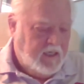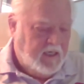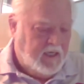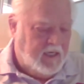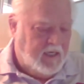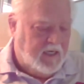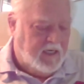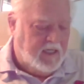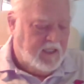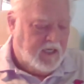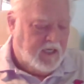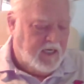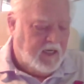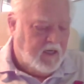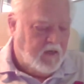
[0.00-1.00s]
He
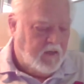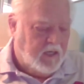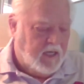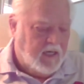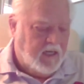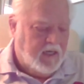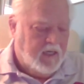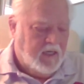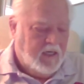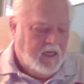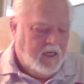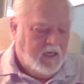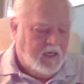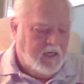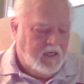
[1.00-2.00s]
said, okay,
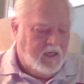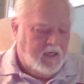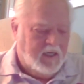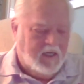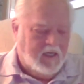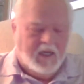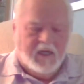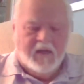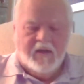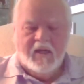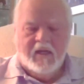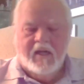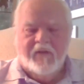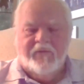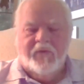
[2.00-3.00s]

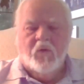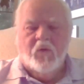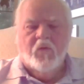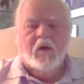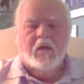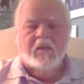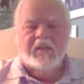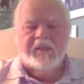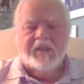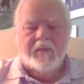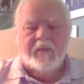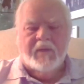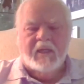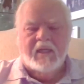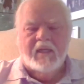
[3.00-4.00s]
if you want
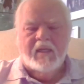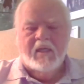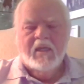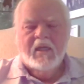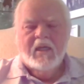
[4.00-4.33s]
something,